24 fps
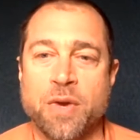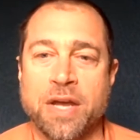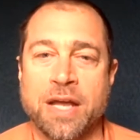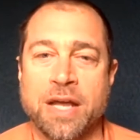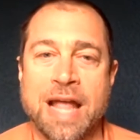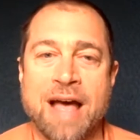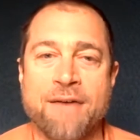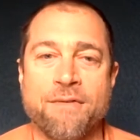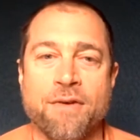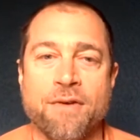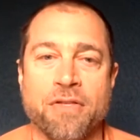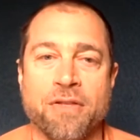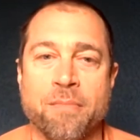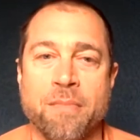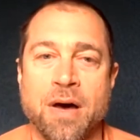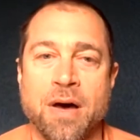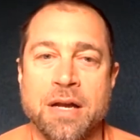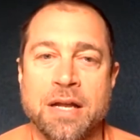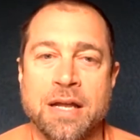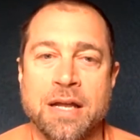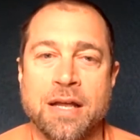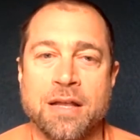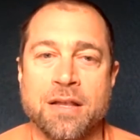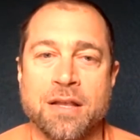can have all the
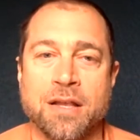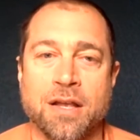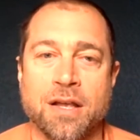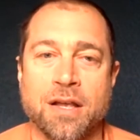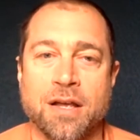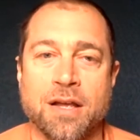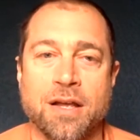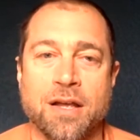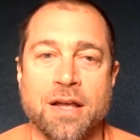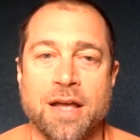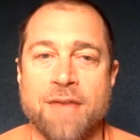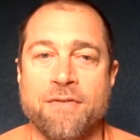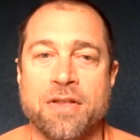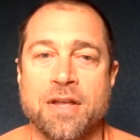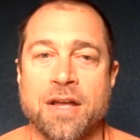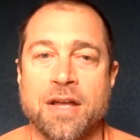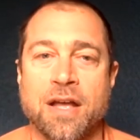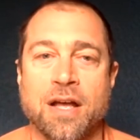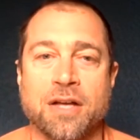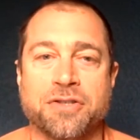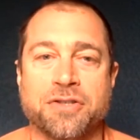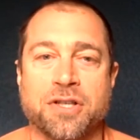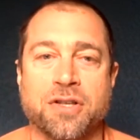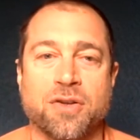money and everything
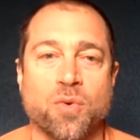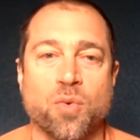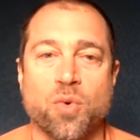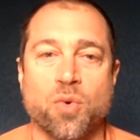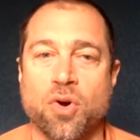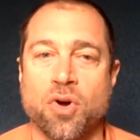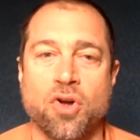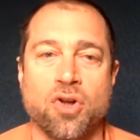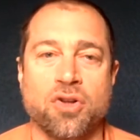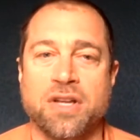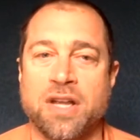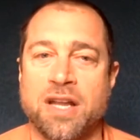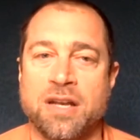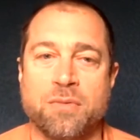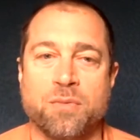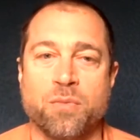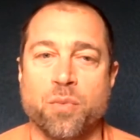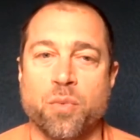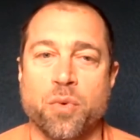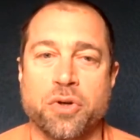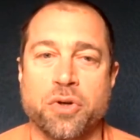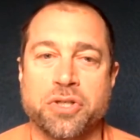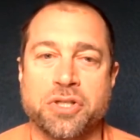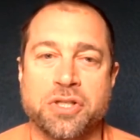else in the world and
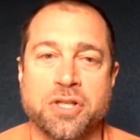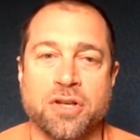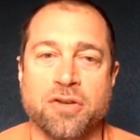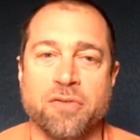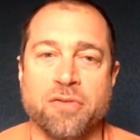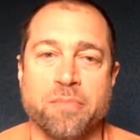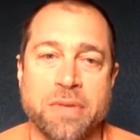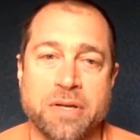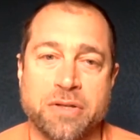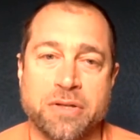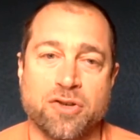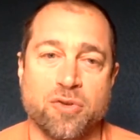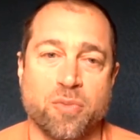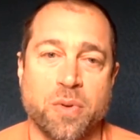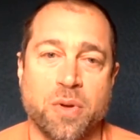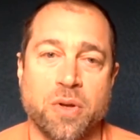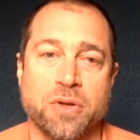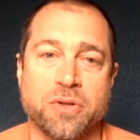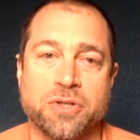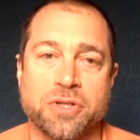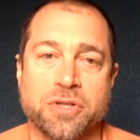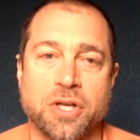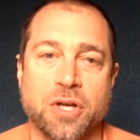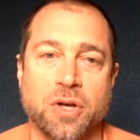we're still
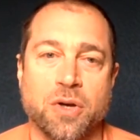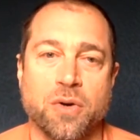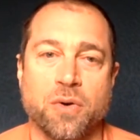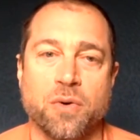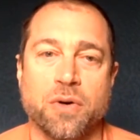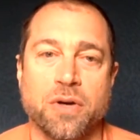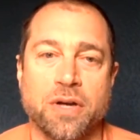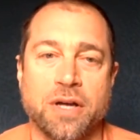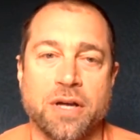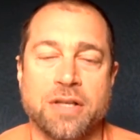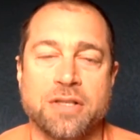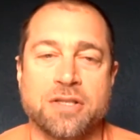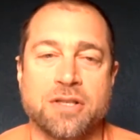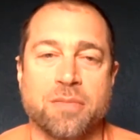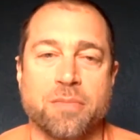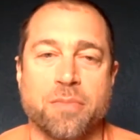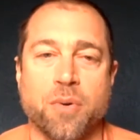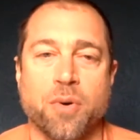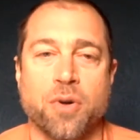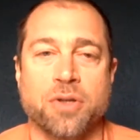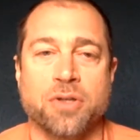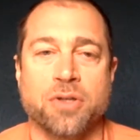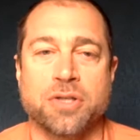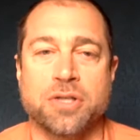miserable. So it's
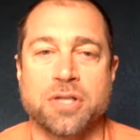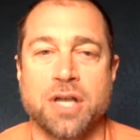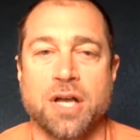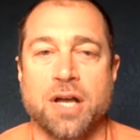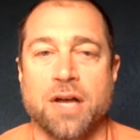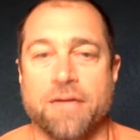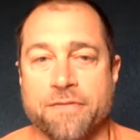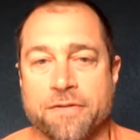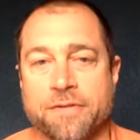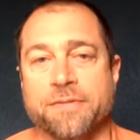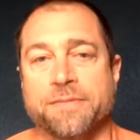important stuff.